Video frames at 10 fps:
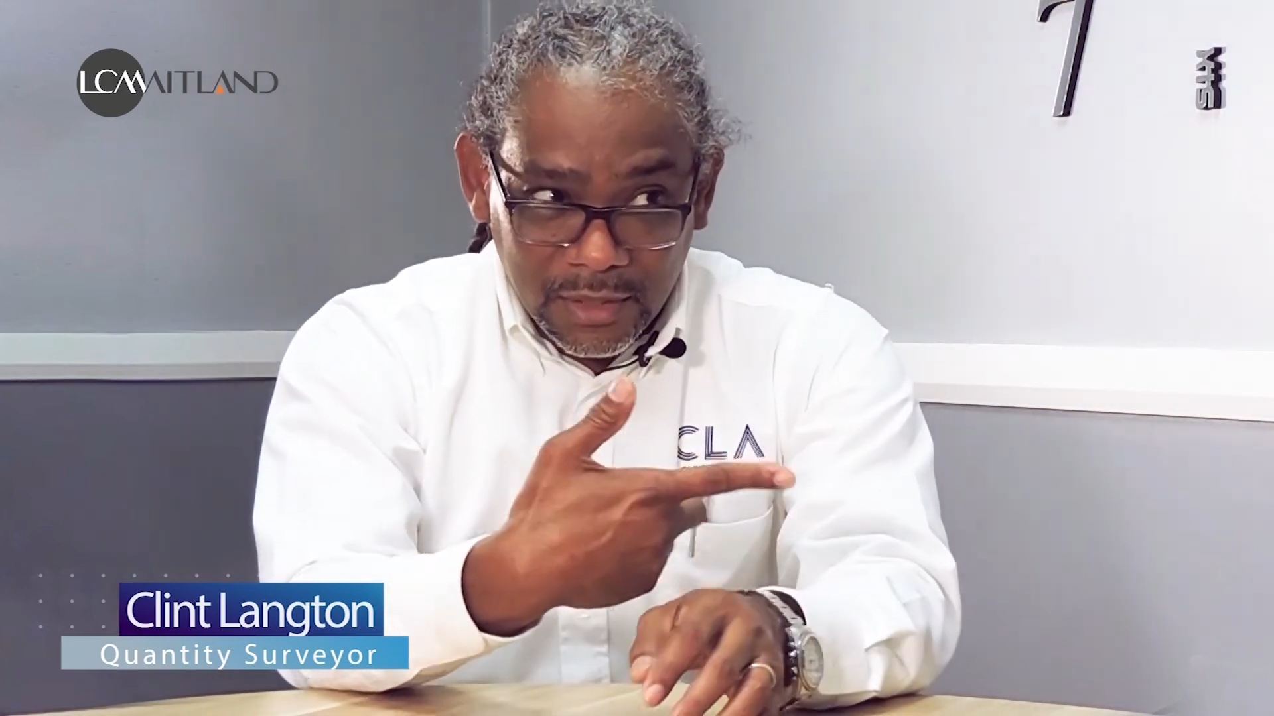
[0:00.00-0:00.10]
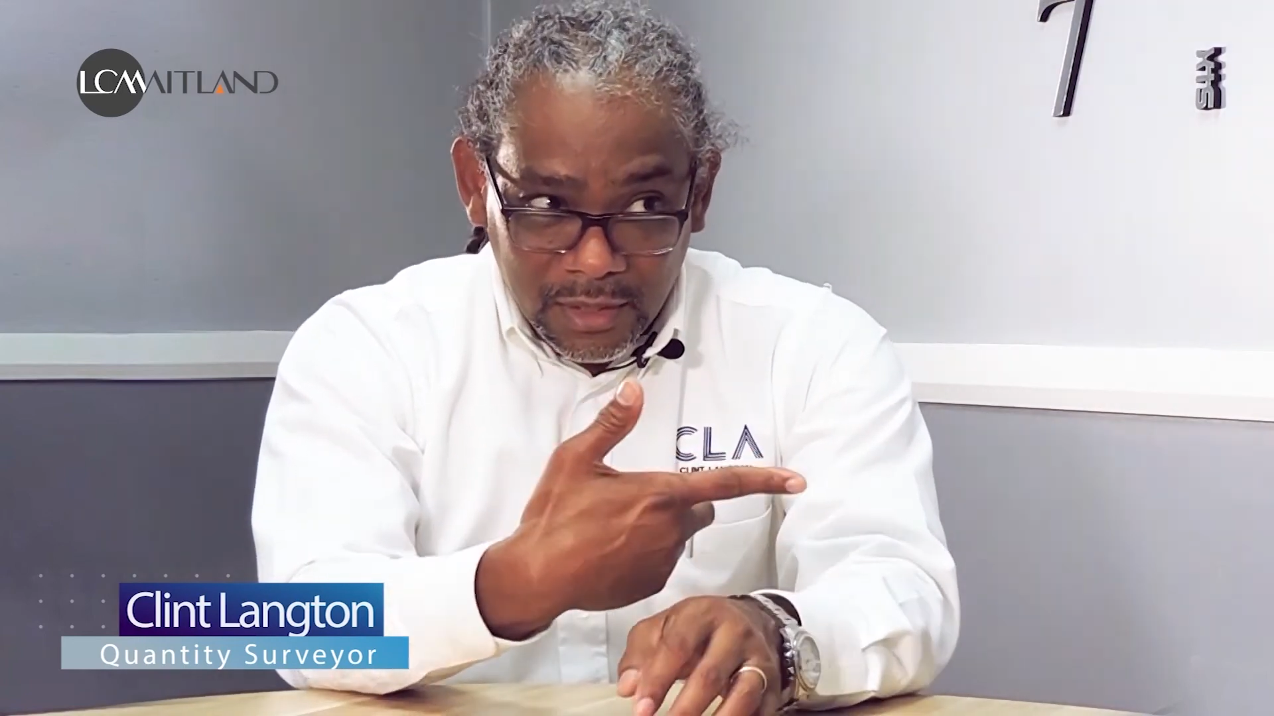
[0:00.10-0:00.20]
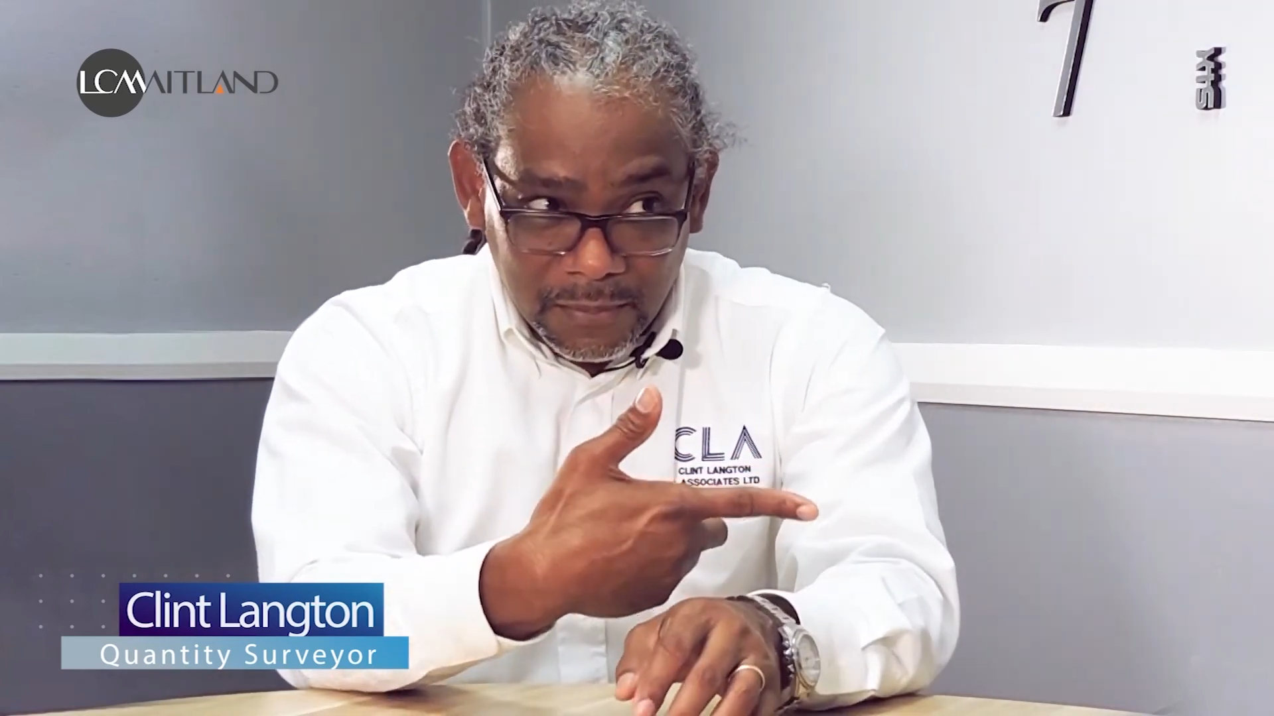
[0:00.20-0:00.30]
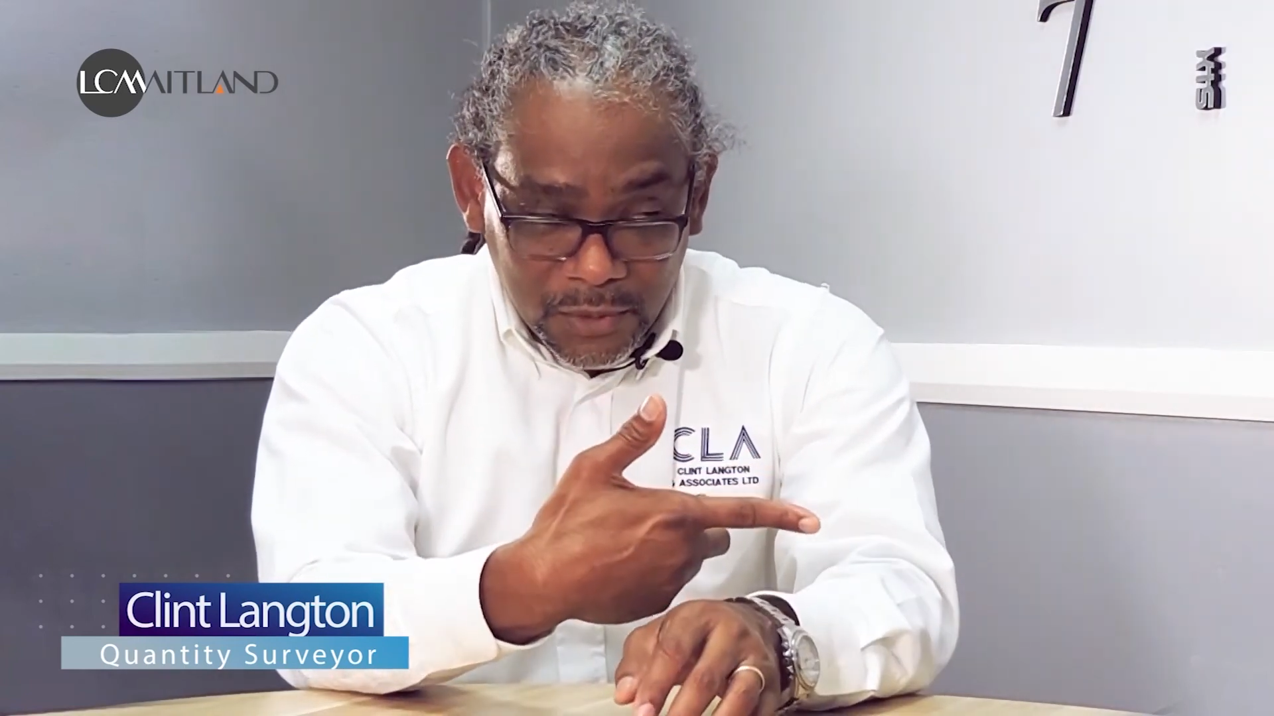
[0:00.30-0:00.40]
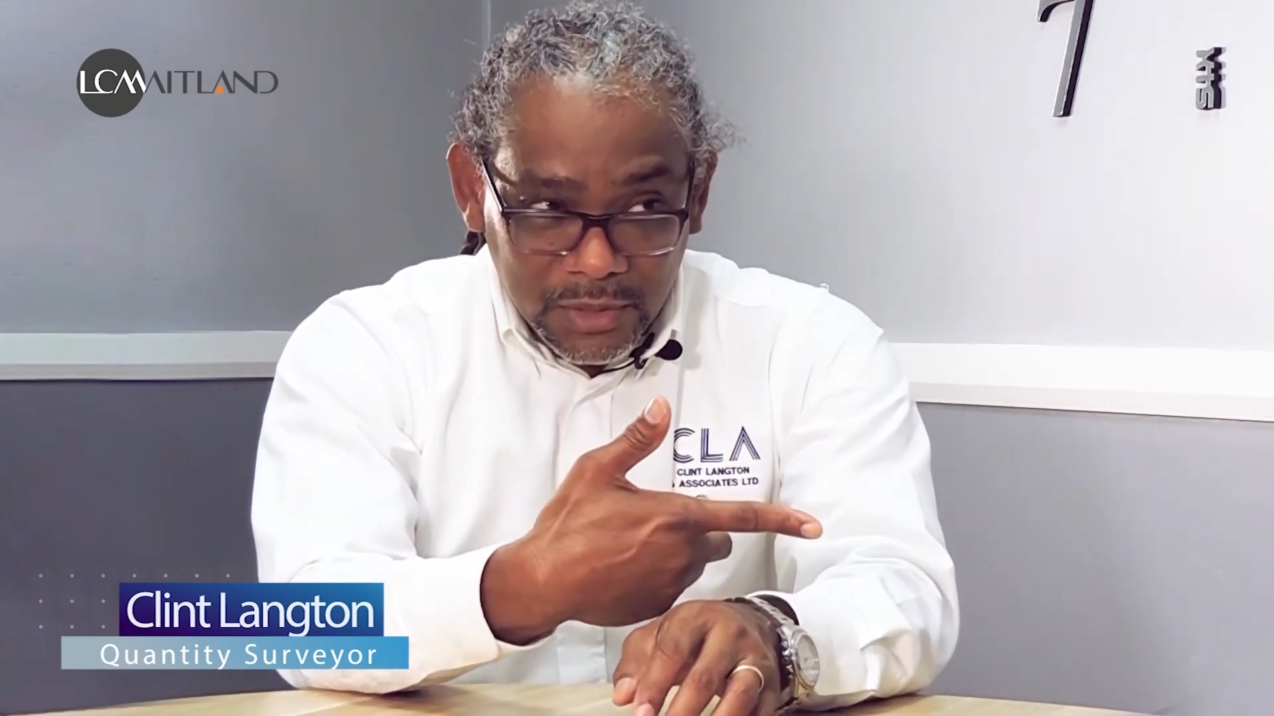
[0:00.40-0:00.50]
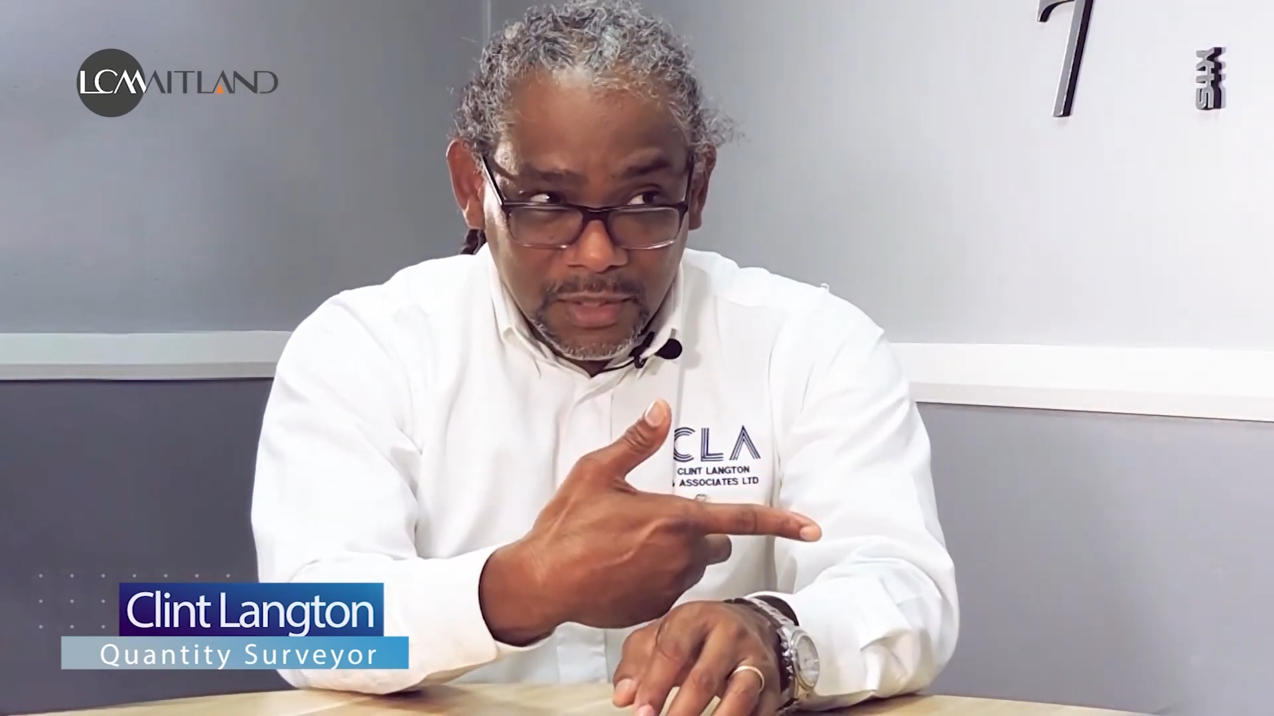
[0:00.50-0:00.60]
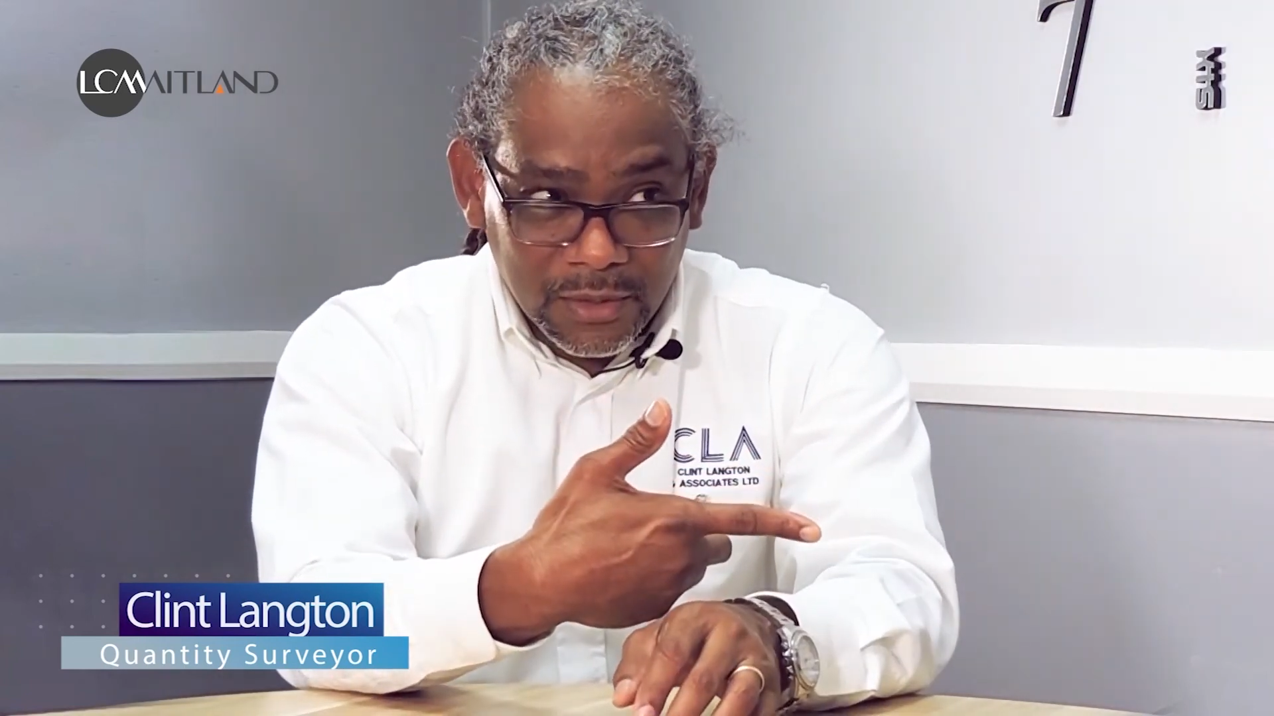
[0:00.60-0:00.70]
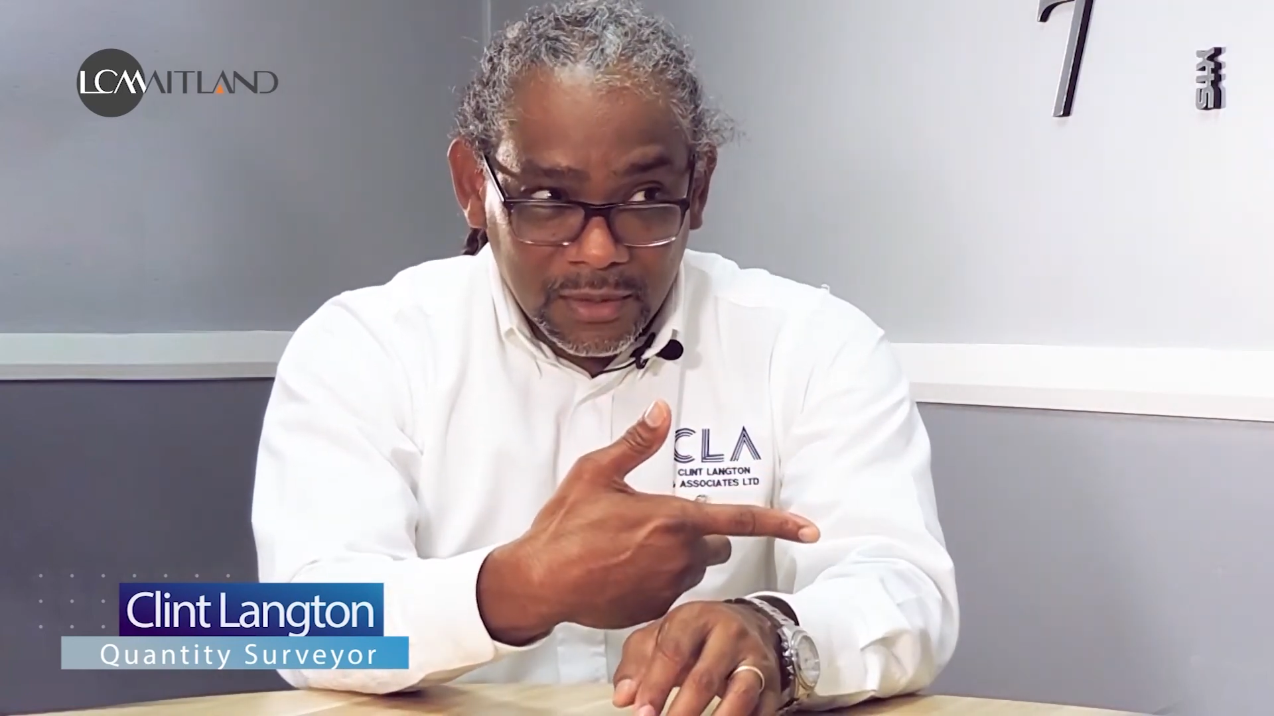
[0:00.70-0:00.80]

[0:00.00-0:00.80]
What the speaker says: the port,